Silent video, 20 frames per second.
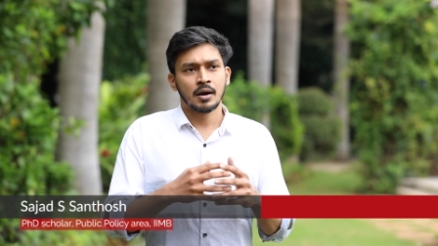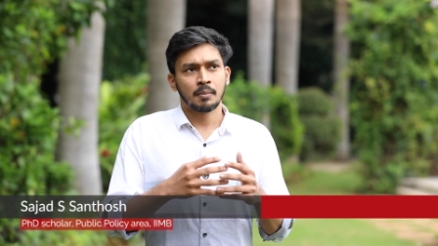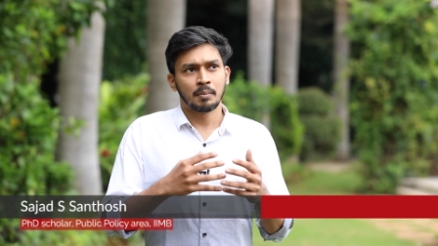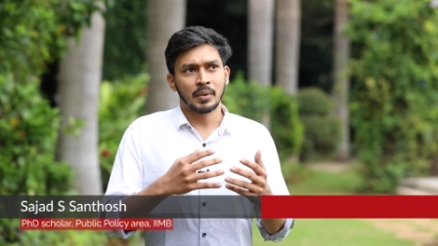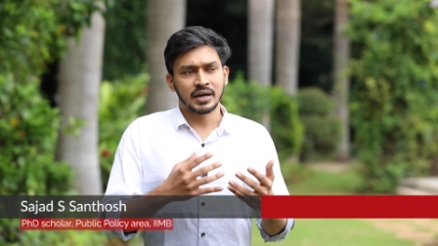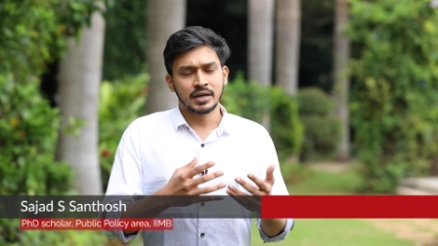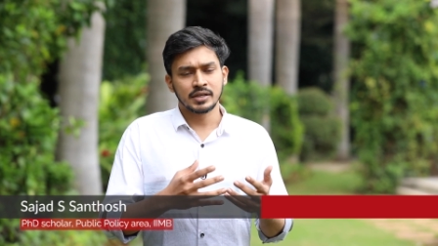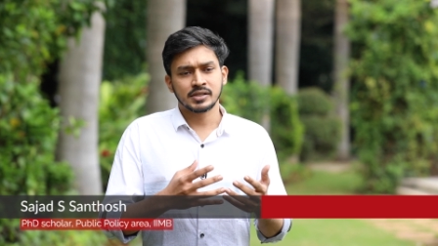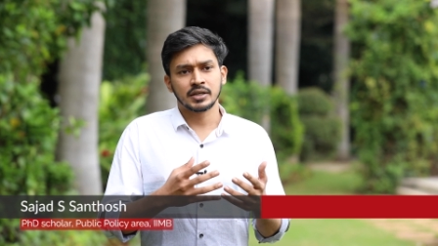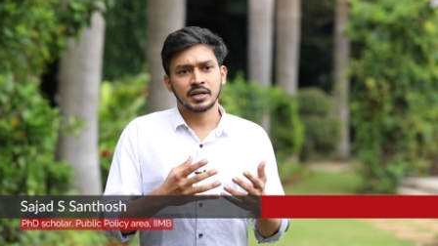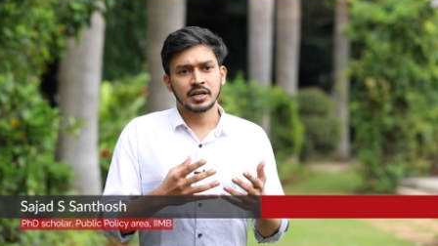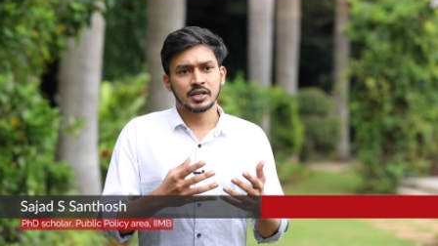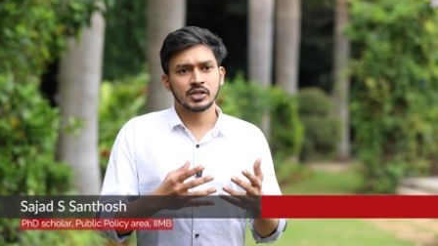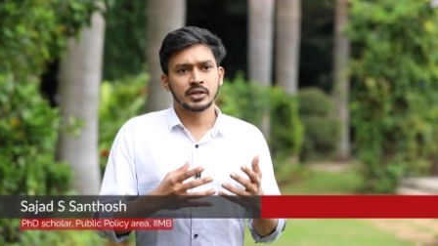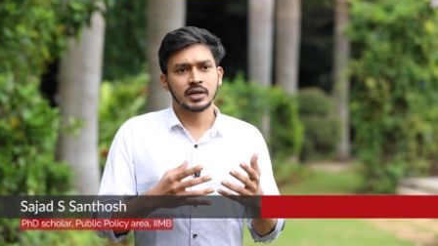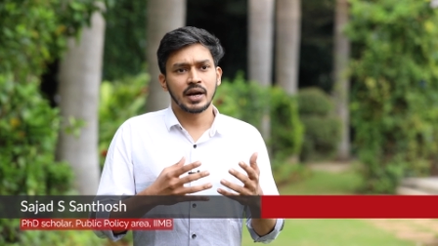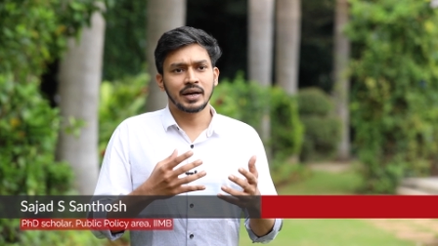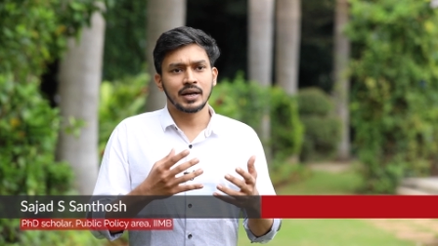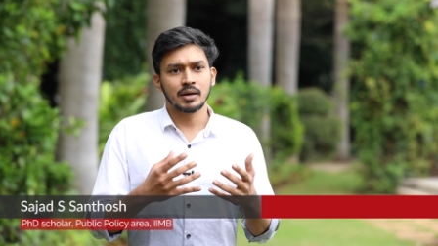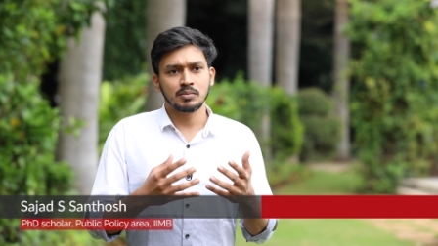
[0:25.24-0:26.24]
My
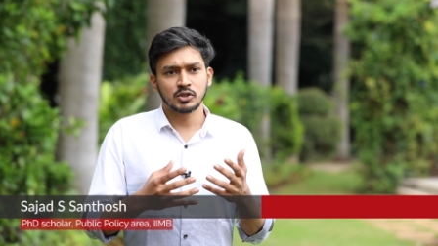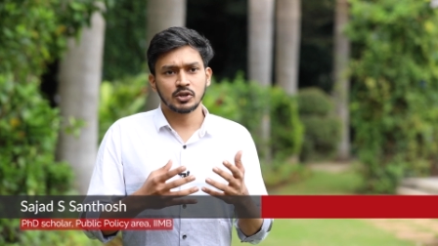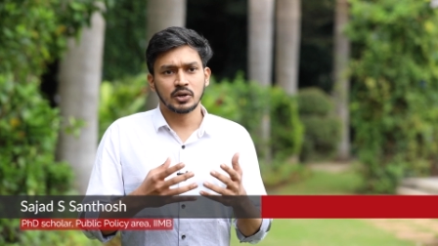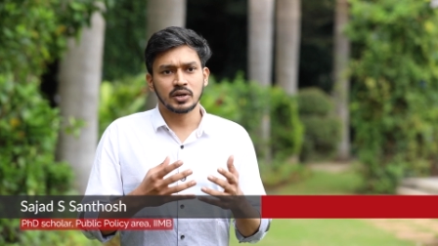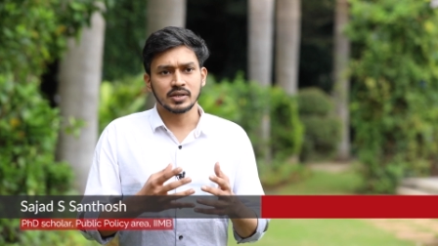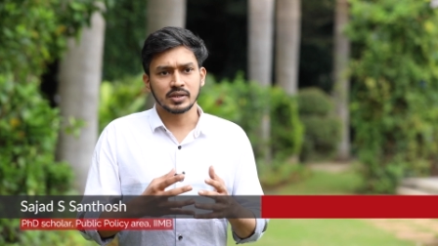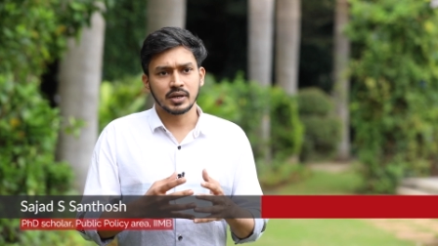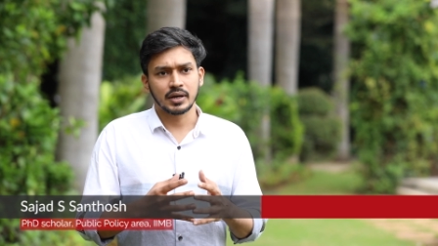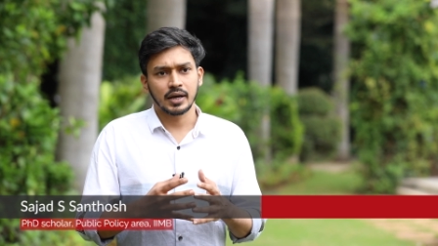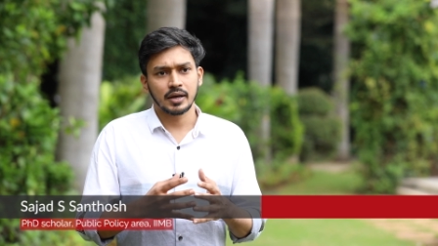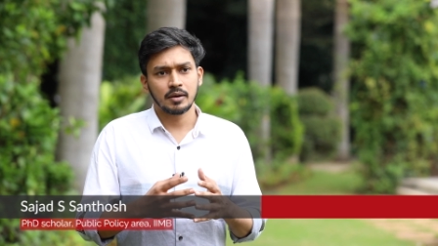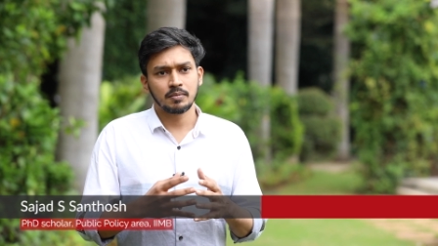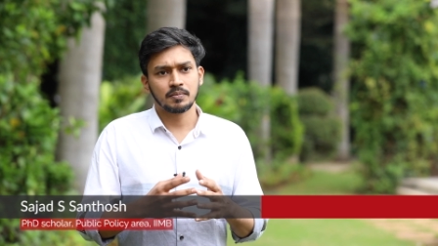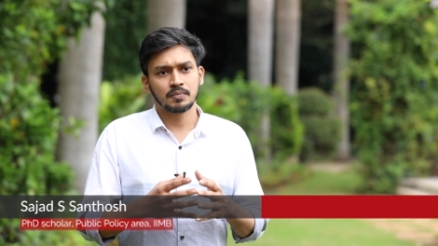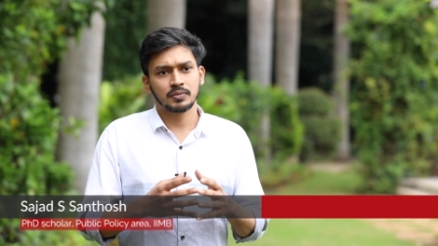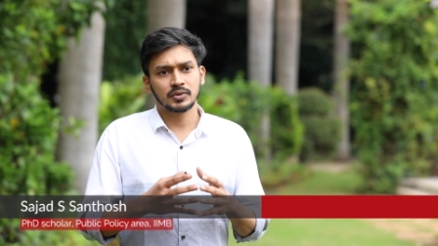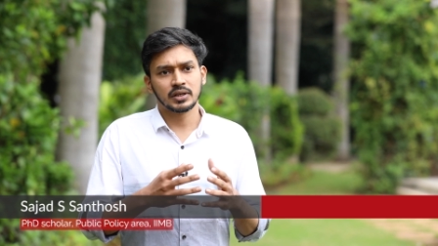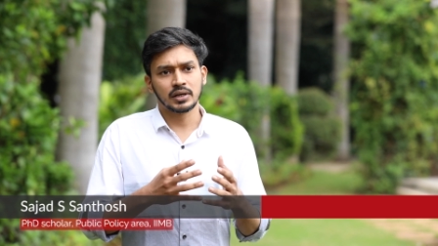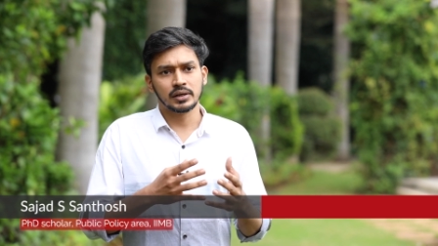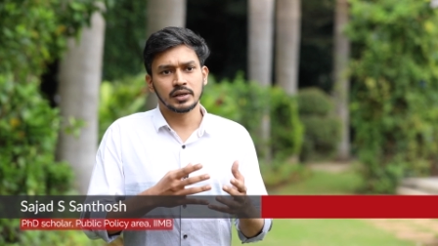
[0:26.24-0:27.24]
dissertation attempts to describe
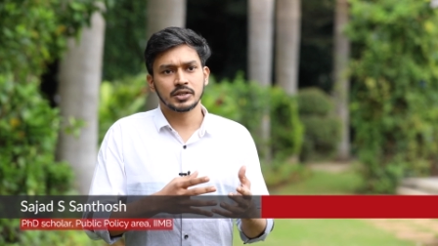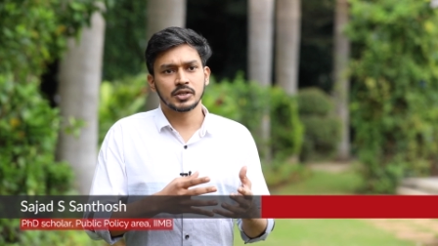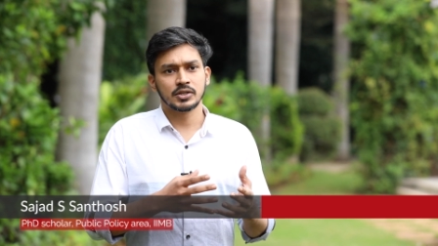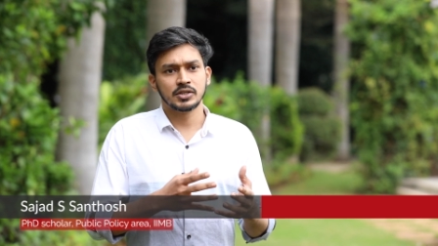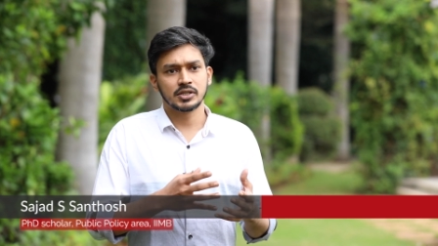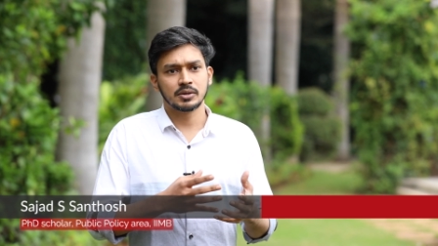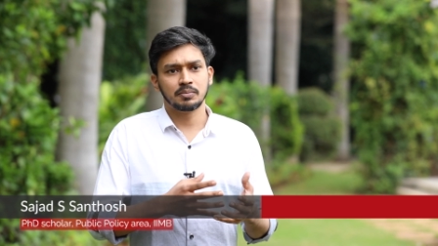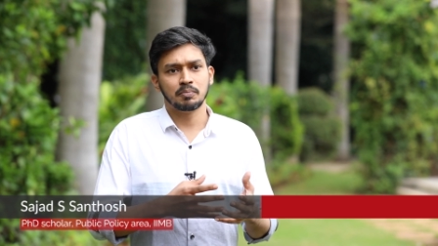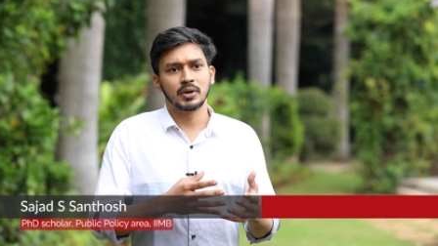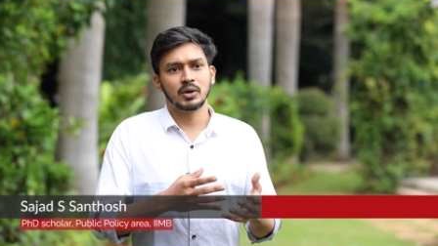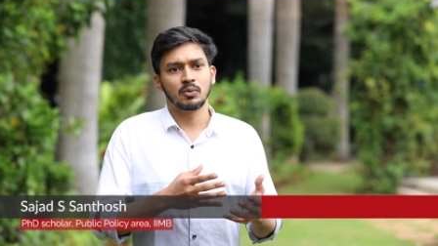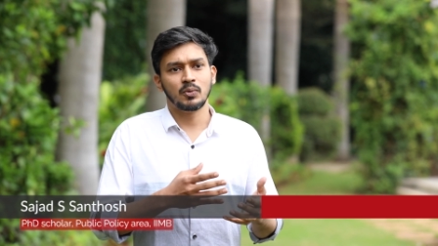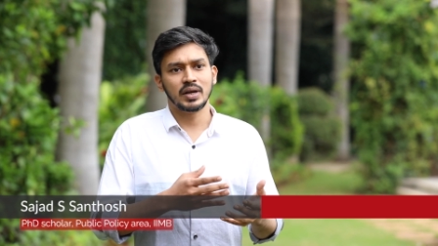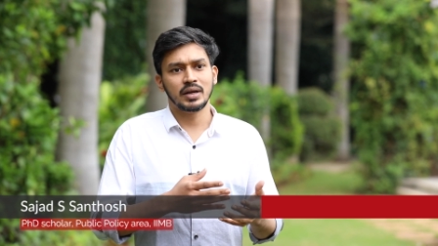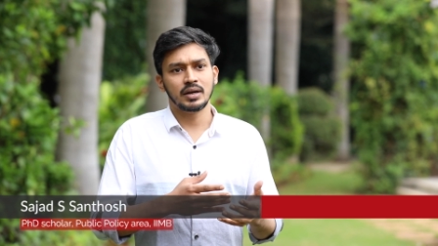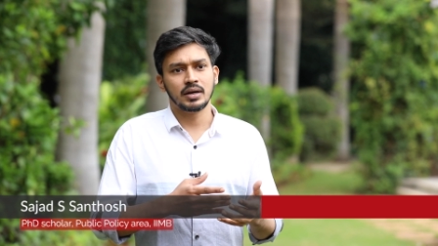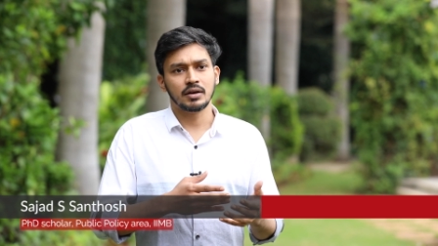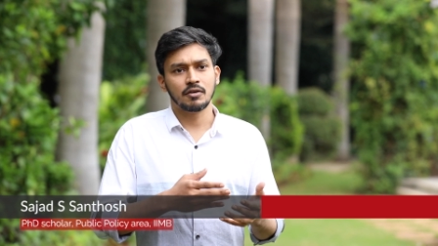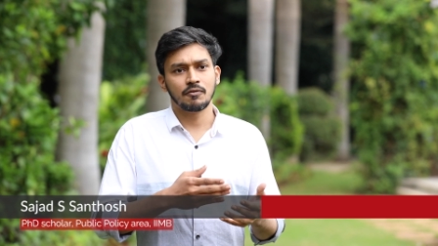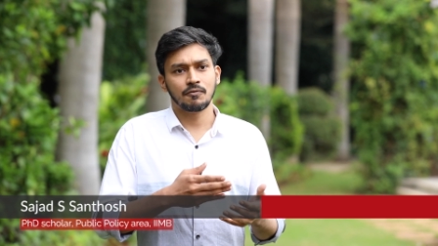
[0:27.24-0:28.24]
the relationship
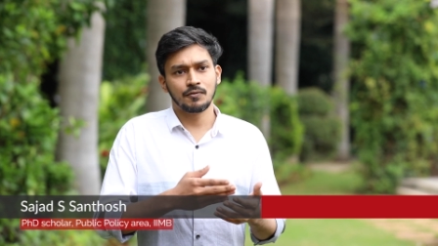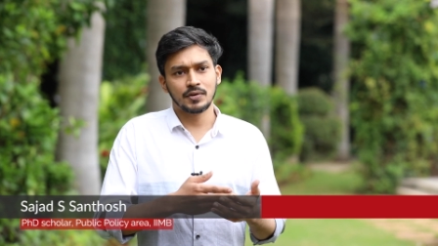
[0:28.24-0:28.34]
between